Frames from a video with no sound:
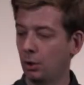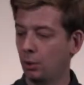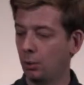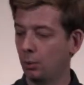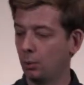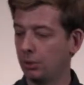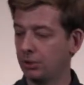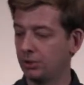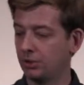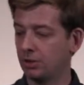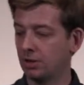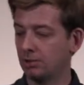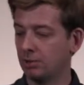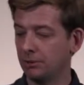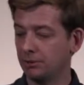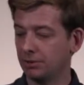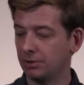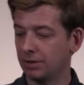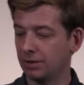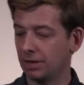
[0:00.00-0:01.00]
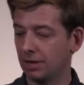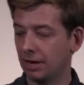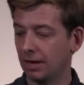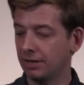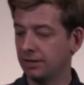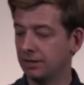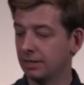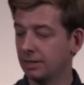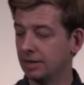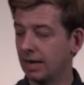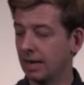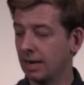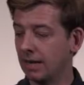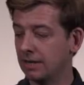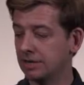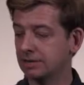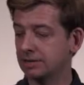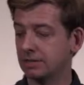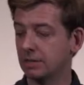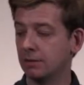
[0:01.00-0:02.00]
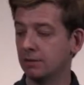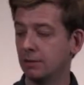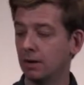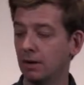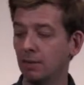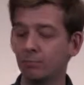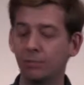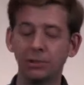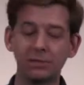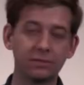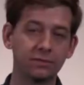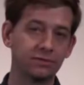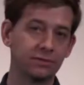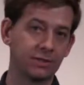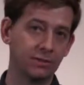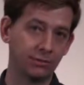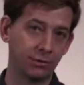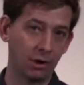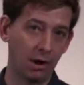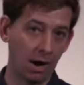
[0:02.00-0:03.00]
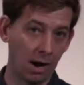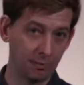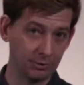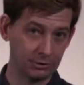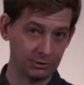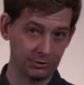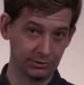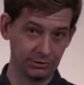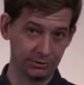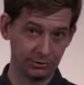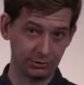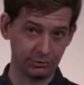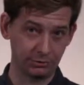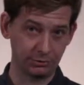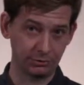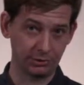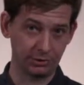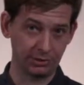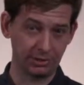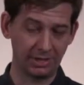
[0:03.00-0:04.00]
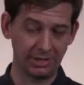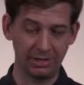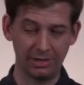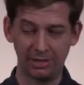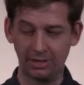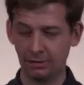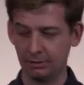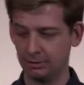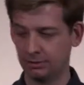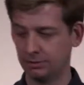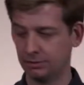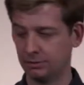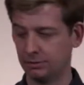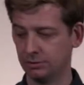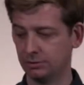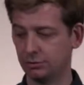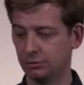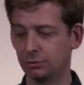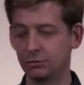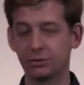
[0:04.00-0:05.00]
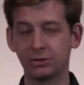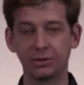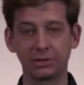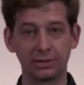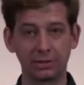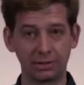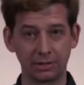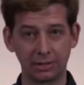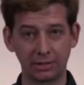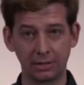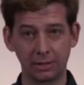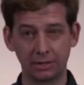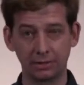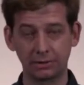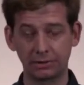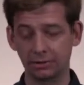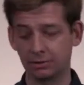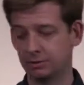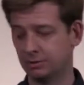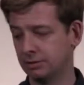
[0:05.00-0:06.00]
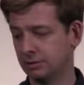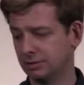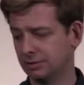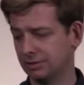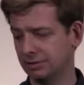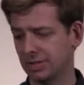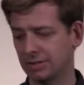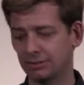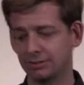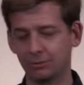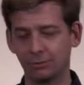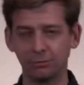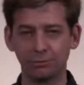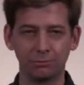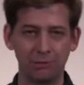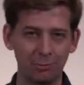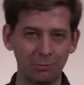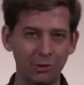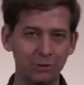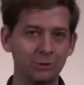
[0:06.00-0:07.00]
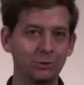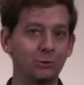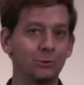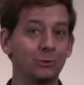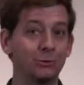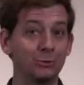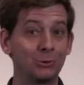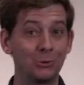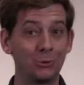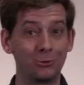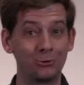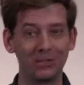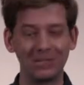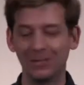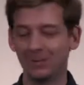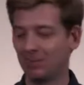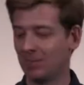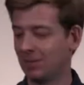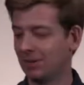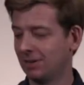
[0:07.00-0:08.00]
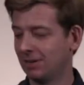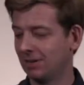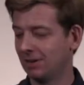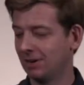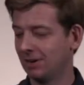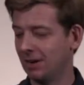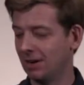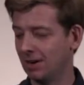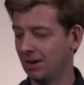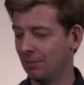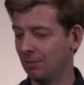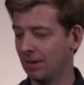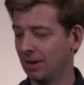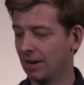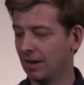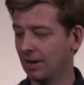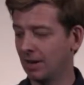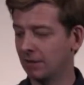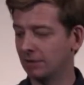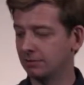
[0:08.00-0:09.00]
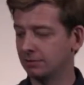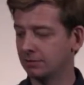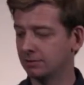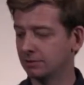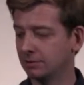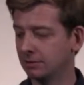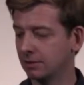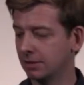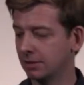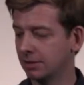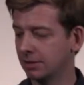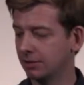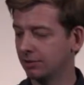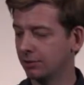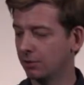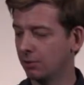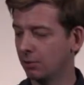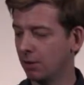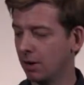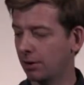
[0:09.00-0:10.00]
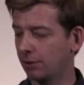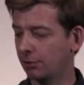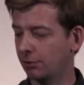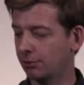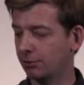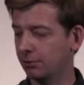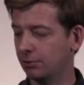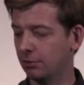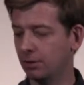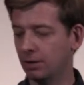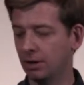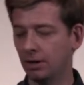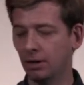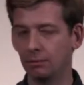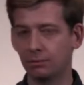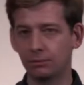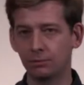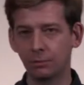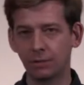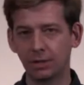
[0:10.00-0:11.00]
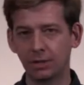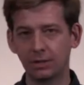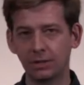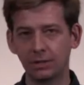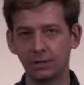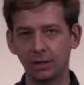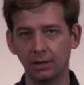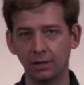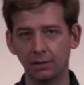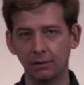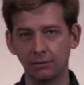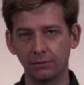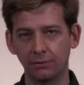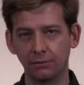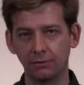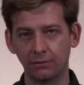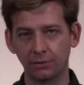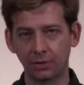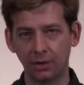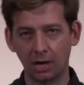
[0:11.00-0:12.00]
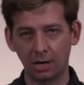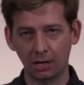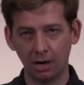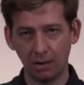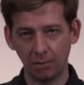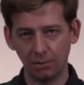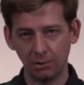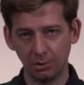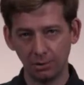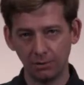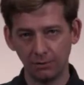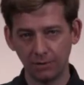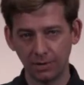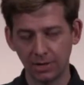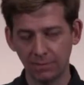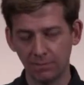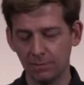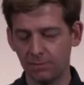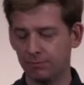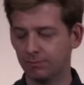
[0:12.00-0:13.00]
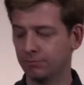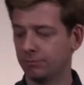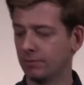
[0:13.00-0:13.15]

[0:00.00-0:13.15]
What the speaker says: When you come up to the guide, it has a bunch of different options for searching in the collection. There's actually a bunch, there's 3. And I'm going to give you a walkthrough quickly of a couple of them,